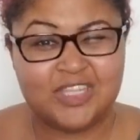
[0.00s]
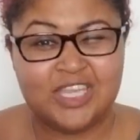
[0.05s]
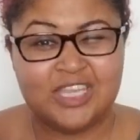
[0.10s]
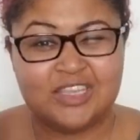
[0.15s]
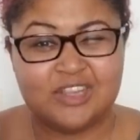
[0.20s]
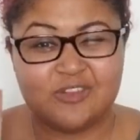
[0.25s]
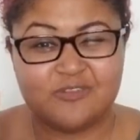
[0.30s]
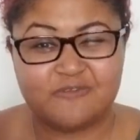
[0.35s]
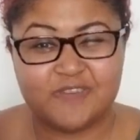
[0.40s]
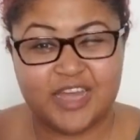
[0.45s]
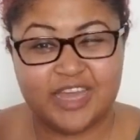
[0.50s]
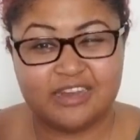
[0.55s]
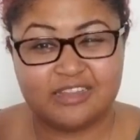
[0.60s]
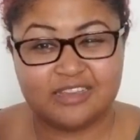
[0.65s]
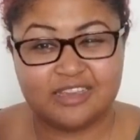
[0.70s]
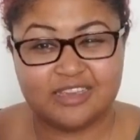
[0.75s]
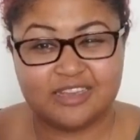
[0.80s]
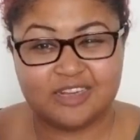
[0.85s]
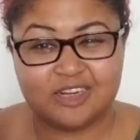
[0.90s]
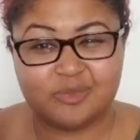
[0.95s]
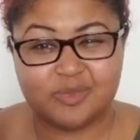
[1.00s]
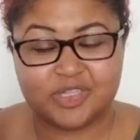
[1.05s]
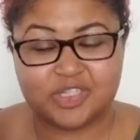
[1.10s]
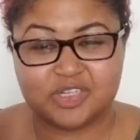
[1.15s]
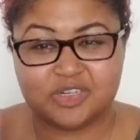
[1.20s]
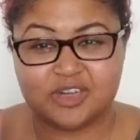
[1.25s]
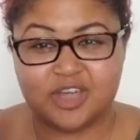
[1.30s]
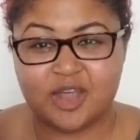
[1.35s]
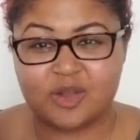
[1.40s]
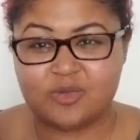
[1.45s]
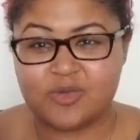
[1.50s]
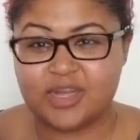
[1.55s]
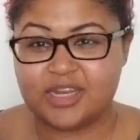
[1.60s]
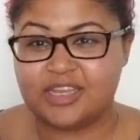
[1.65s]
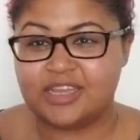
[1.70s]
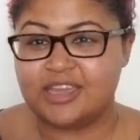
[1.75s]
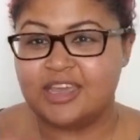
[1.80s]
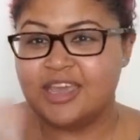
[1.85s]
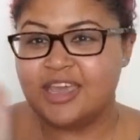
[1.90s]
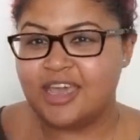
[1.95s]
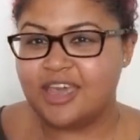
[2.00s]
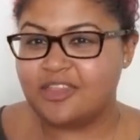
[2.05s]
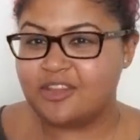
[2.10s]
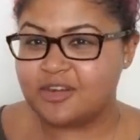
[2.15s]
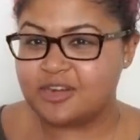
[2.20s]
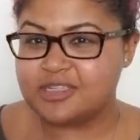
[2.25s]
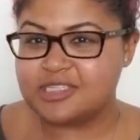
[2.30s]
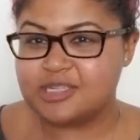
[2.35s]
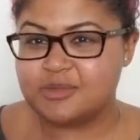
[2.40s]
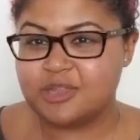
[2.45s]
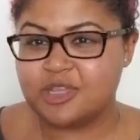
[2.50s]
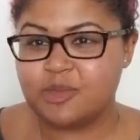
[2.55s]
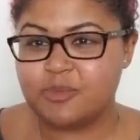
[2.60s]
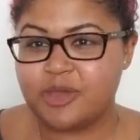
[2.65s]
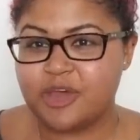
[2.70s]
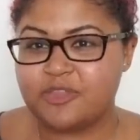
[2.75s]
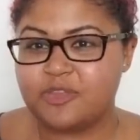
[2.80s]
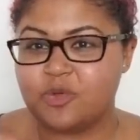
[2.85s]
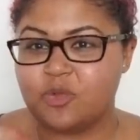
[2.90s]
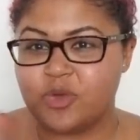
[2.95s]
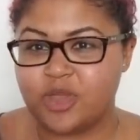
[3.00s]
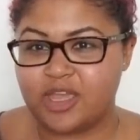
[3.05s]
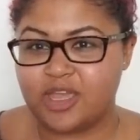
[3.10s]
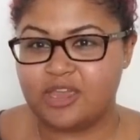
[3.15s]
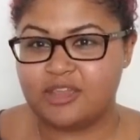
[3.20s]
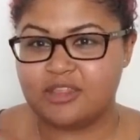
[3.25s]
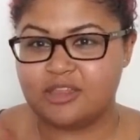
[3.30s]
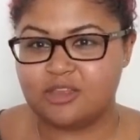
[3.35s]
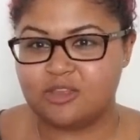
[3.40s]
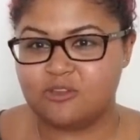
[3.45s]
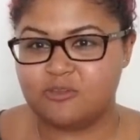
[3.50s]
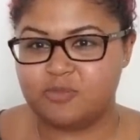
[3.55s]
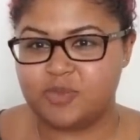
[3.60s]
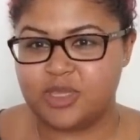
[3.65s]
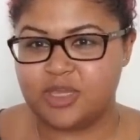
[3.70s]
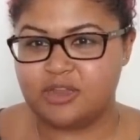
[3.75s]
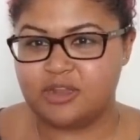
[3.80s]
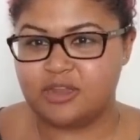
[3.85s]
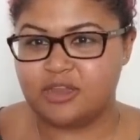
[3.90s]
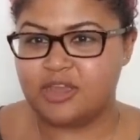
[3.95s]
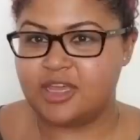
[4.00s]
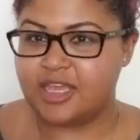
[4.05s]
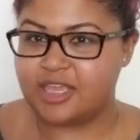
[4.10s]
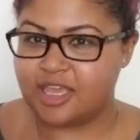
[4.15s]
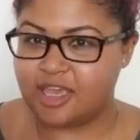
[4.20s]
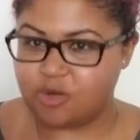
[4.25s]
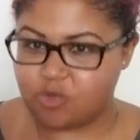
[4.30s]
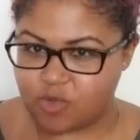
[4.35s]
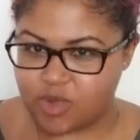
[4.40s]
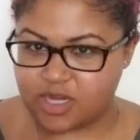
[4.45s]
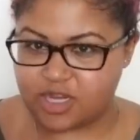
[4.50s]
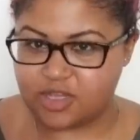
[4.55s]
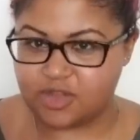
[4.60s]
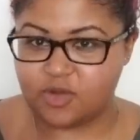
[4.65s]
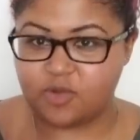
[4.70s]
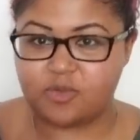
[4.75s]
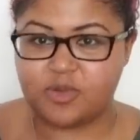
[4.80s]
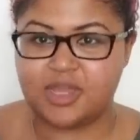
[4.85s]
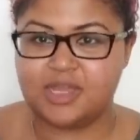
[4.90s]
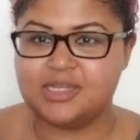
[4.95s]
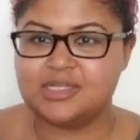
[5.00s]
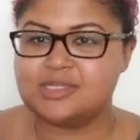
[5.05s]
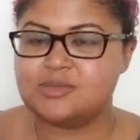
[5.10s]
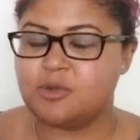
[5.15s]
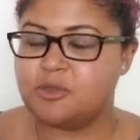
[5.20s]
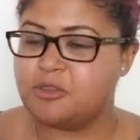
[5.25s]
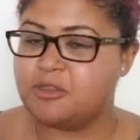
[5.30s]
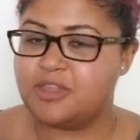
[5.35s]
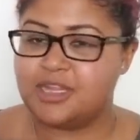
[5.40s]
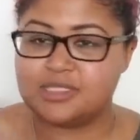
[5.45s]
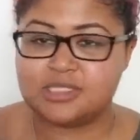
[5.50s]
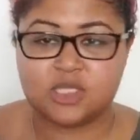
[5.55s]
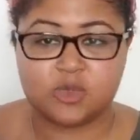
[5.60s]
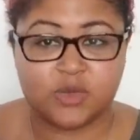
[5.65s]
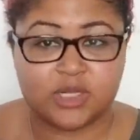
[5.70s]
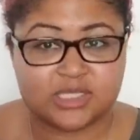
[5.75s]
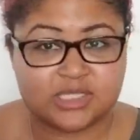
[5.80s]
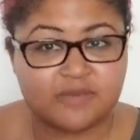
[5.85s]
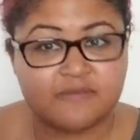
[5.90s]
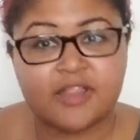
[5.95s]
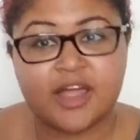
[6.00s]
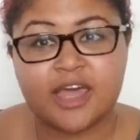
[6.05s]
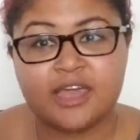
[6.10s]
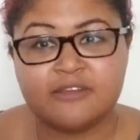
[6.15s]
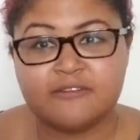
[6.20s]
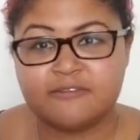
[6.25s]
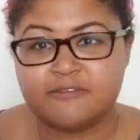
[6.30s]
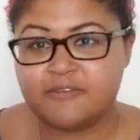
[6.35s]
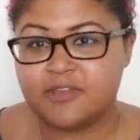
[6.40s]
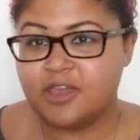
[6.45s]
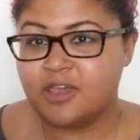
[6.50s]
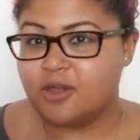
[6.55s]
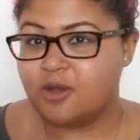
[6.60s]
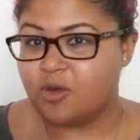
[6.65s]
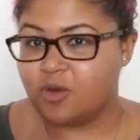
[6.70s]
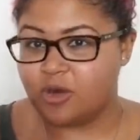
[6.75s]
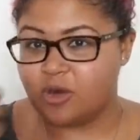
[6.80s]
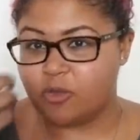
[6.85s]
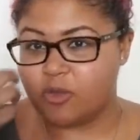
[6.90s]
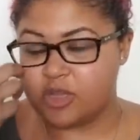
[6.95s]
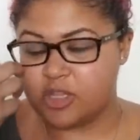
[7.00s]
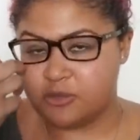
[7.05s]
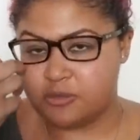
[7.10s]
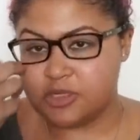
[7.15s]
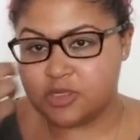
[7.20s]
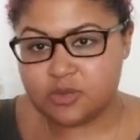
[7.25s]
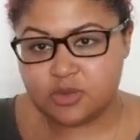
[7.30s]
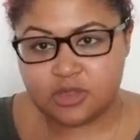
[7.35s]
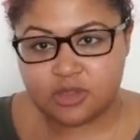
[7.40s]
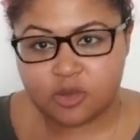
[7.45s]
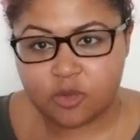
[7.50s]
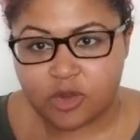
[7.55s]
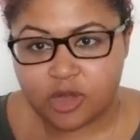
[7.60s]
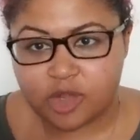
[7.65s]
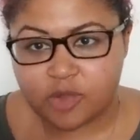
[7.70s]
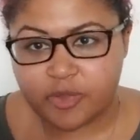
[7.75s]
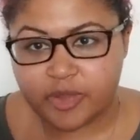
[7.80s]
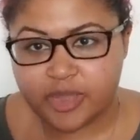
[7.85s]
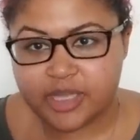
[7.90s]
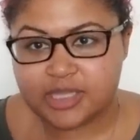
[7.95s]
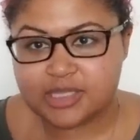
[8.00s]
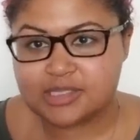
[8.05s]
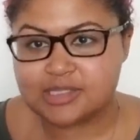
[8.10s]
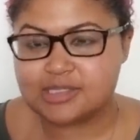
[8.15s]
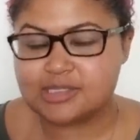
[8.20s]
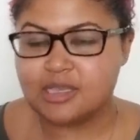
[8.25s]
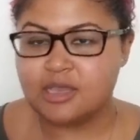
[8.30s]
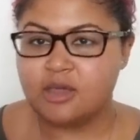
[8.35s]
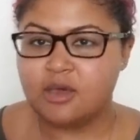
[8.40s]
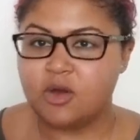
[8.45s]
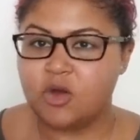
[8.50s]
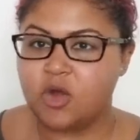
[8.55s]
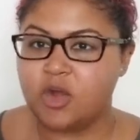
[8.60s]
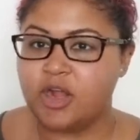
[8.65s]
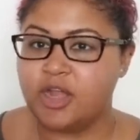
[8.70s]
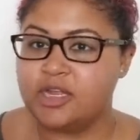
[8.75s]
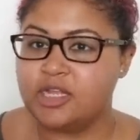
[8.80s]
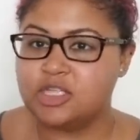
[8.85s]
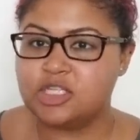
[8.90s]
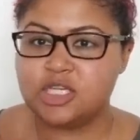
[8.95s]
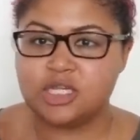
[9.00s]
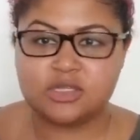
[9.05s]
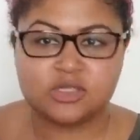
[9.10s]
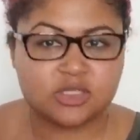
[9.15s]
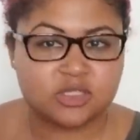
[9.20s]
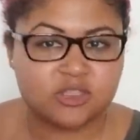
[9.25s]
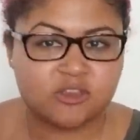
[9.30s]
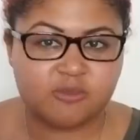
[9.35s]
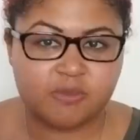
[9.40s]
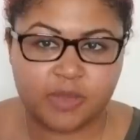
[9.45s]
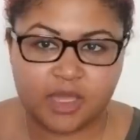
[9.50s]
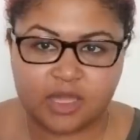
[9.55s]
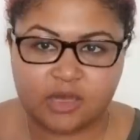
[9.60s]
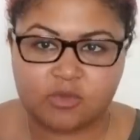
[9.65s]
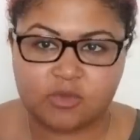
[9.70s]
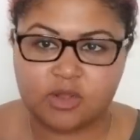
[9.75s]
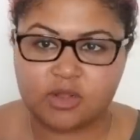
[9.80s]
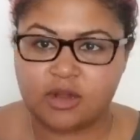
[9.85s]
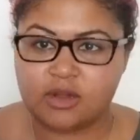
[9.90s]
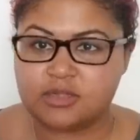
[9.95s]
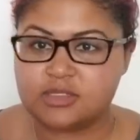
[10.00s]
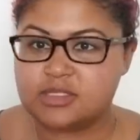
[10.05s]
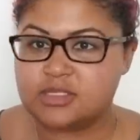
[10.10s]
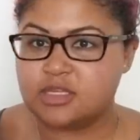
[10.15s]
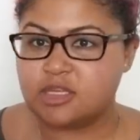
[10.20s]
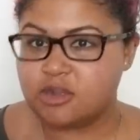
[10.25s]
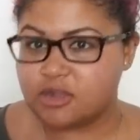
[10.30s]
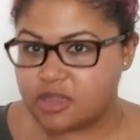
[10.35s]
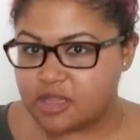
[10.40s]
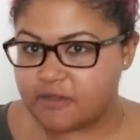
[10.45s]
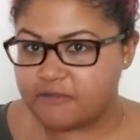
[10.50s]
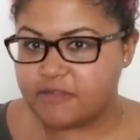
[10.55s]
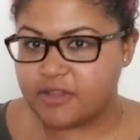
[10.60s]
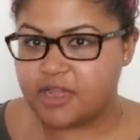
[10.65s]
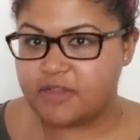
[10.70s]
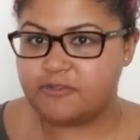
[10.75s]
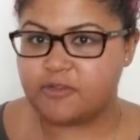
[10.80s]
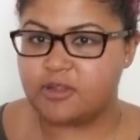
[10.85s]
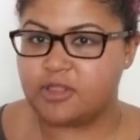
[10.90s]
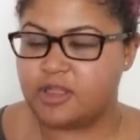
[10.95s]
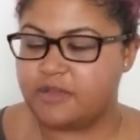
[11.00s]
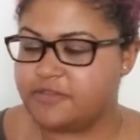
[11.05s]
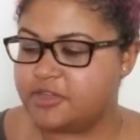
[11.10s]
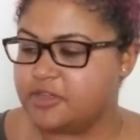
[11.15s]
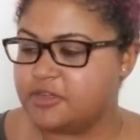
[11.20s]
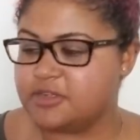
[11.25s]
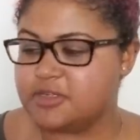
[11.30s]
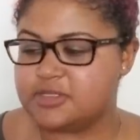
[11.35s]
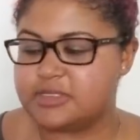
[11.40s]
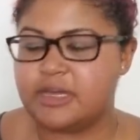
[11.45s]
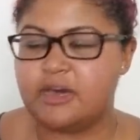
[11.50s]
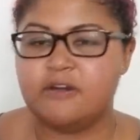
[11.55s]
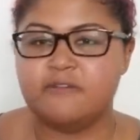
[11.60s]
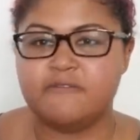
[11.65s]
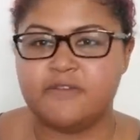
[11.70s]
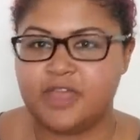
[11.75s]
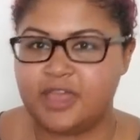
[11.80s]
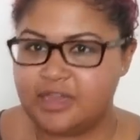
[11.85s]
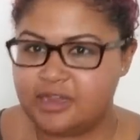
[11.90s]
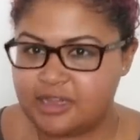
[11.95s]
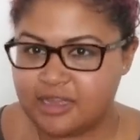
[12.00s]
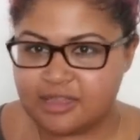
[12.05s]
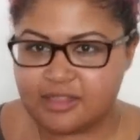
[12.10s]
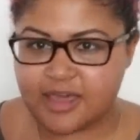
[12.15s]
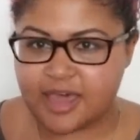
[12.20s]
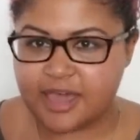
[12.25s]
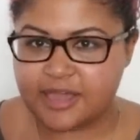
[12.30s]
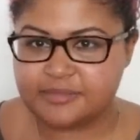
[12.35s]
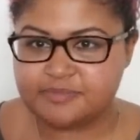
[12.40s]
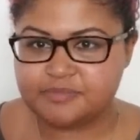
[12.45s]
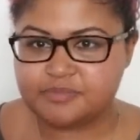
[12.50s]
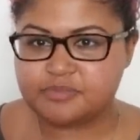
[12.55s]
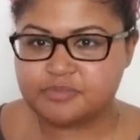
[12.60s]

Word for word: You're finally here, but you're not ready. And there is something about the way that you've been, again, running your race, whether that's the race of life or what you've been doing in the workplace or any changes you've made in regards to your love life or loving yourself, any of that,